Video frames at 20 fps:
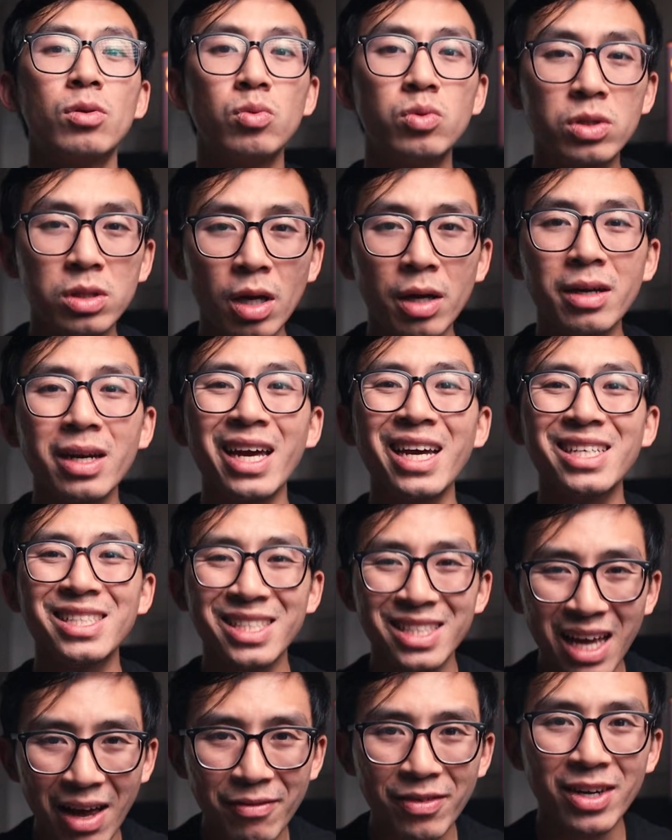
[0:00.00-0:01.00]
to Sunday
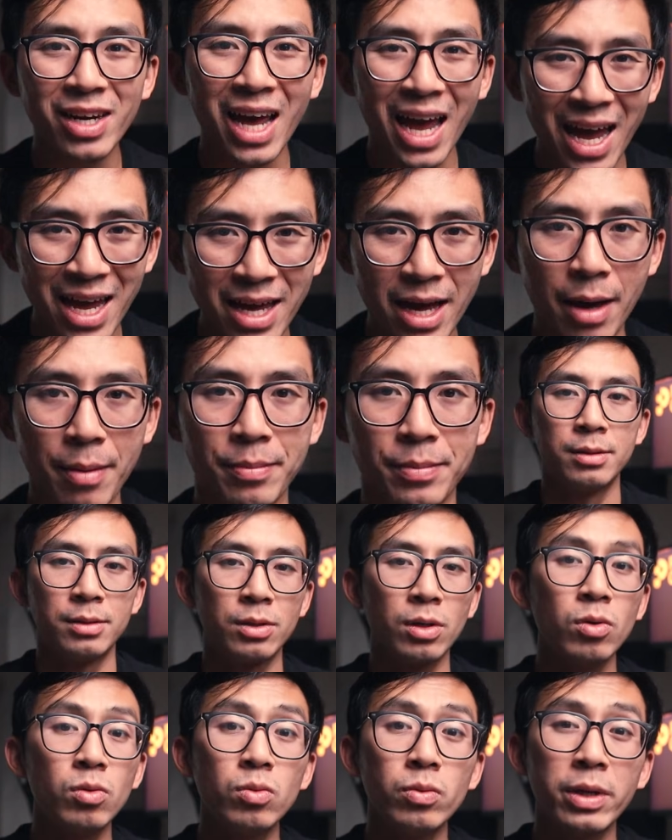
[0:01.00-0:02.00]
7 a.m.
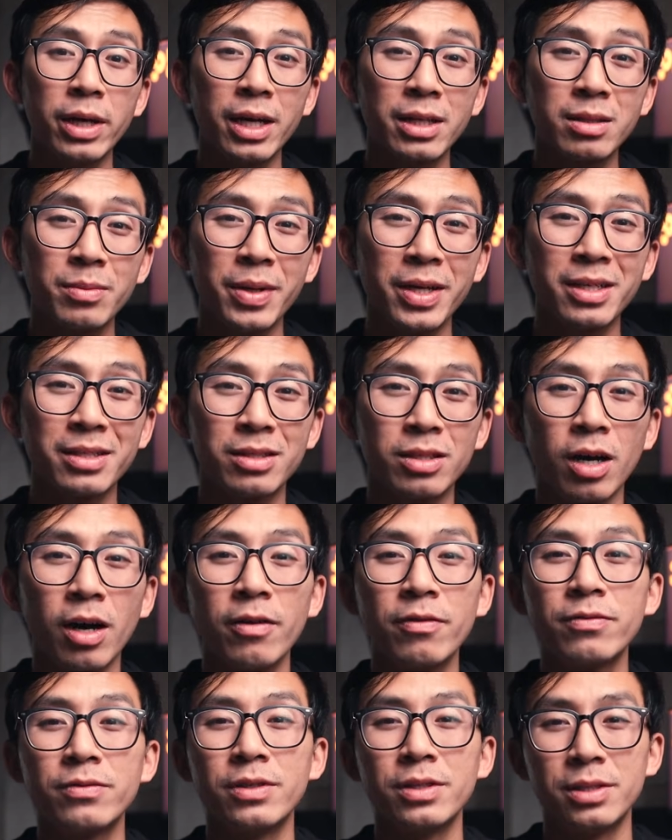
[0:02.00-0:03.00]
so we had to make a
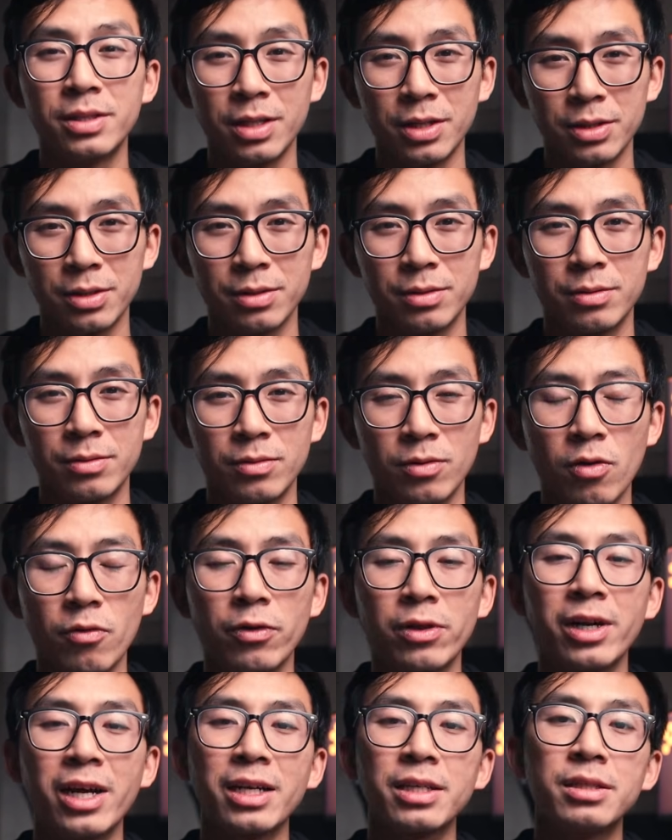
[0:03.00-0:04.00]
tough decision.
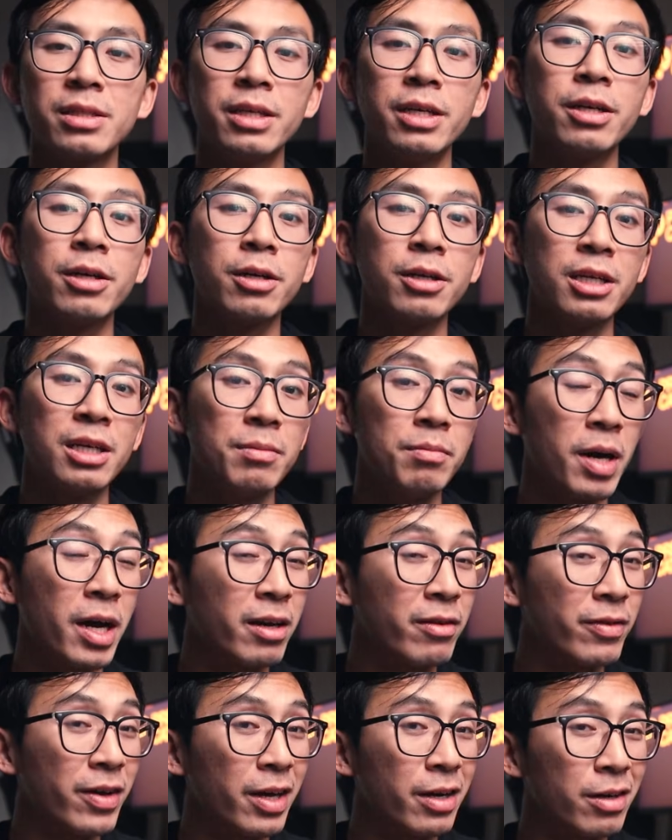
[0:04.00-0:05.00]
Over the next year, he
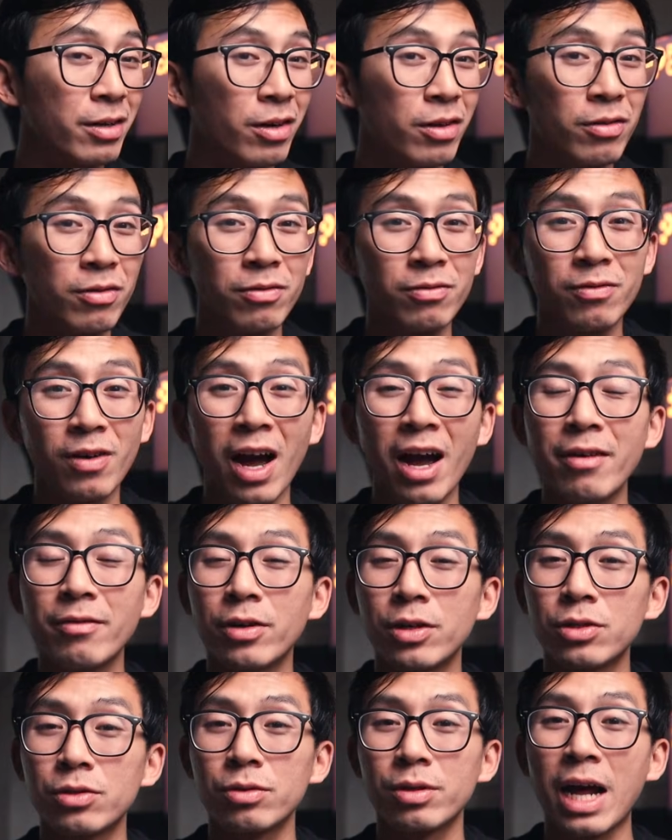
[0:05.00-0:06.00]
might have added another
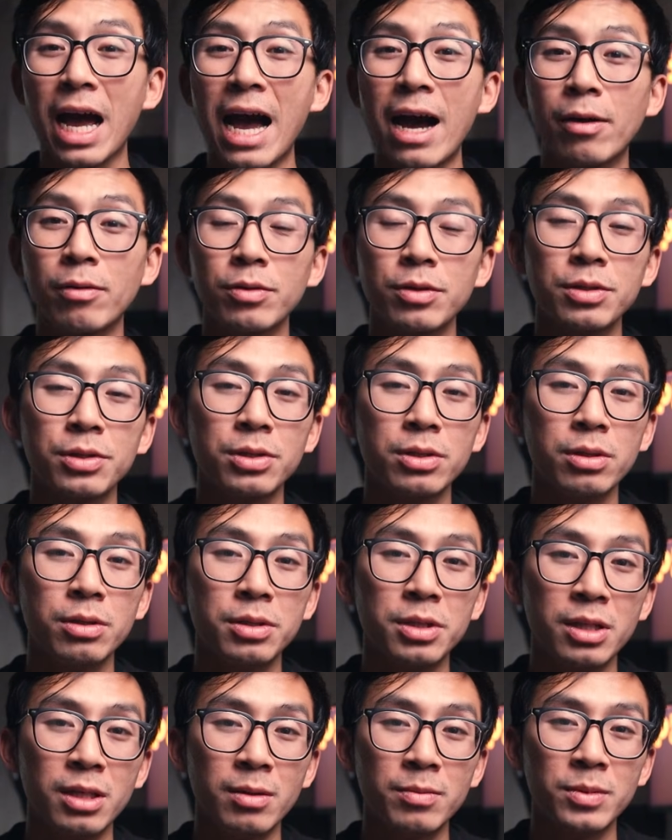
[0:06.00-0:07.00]
500 hours to
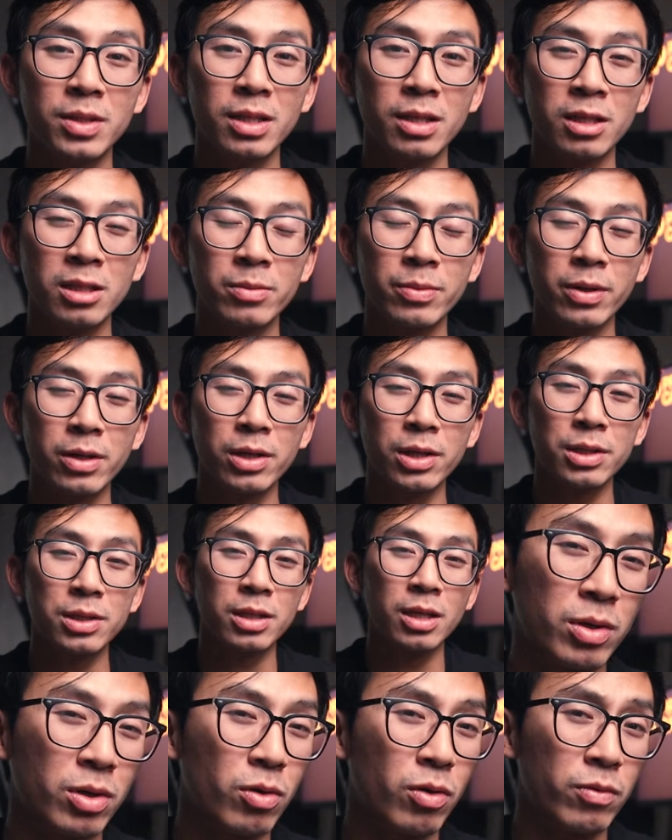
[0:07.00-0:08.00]
his EMT experience,
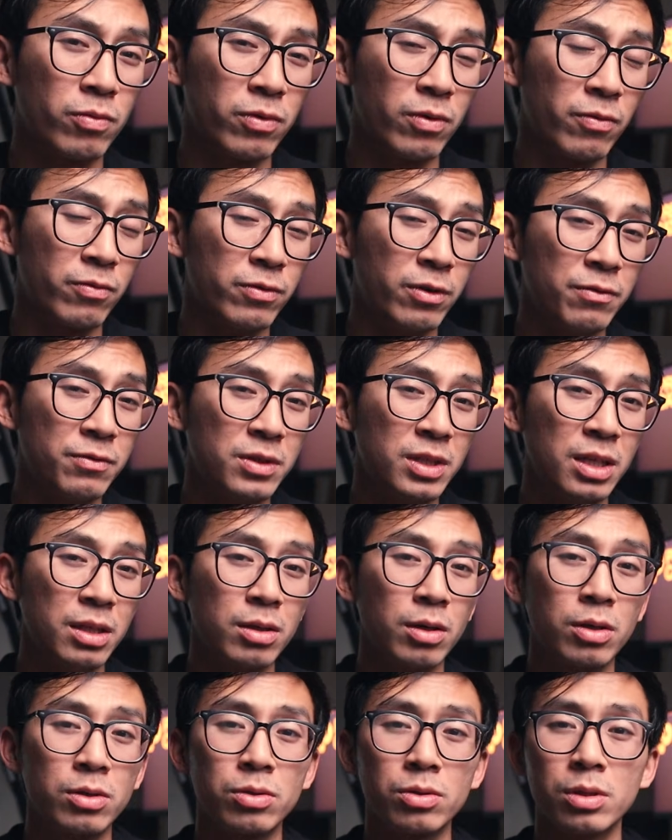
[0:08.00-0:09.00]
but going from
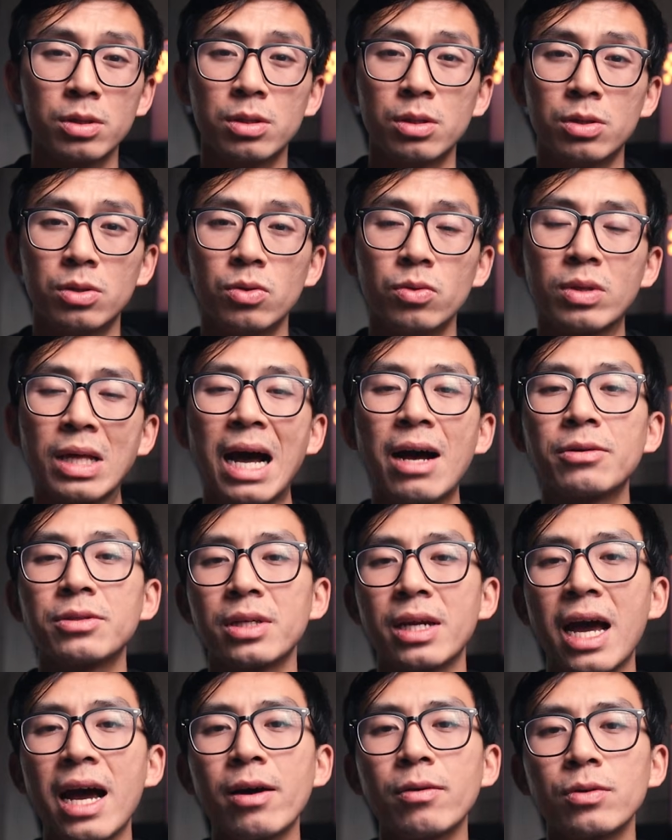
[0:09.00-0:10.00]
1,500 to
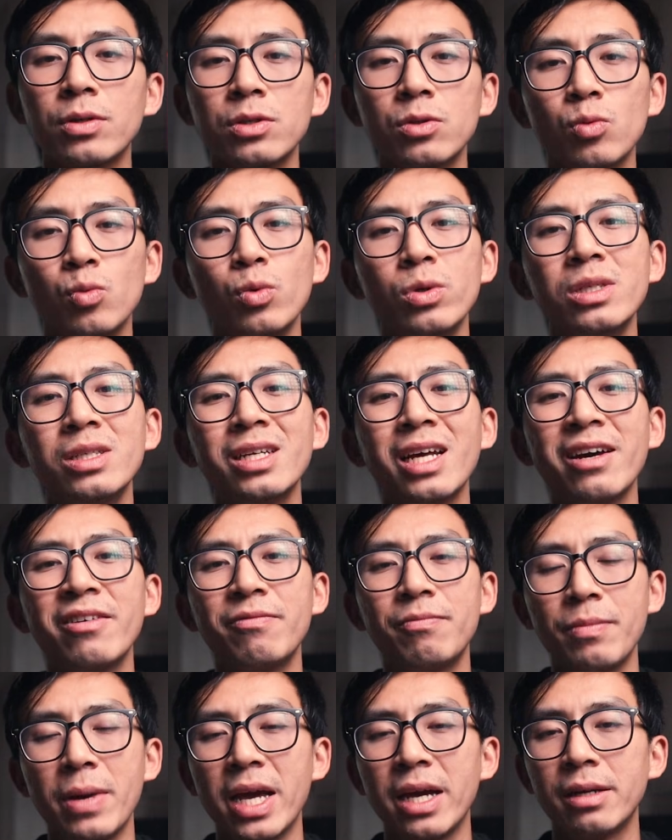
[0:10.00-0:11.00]
2,000 hours wouldn't
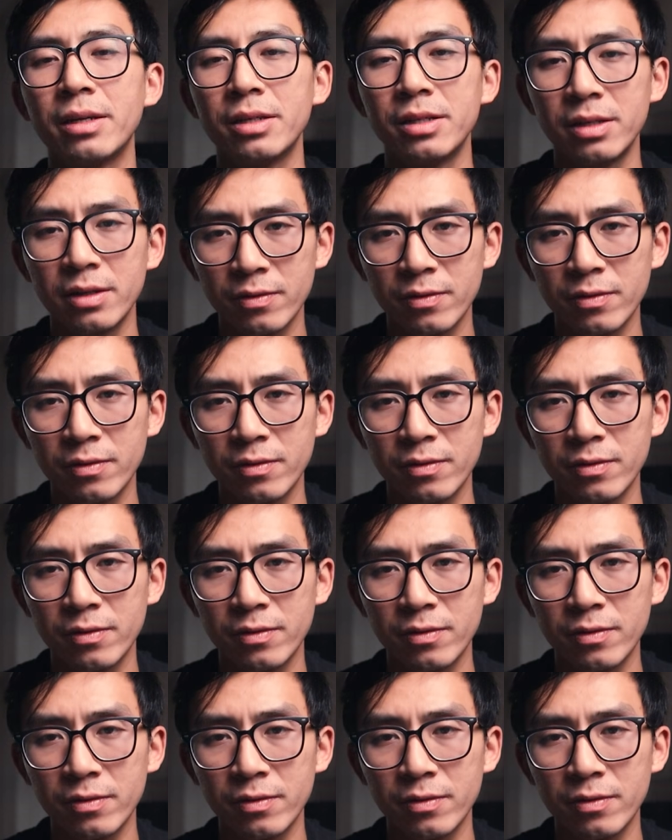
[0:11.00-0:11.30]
have made a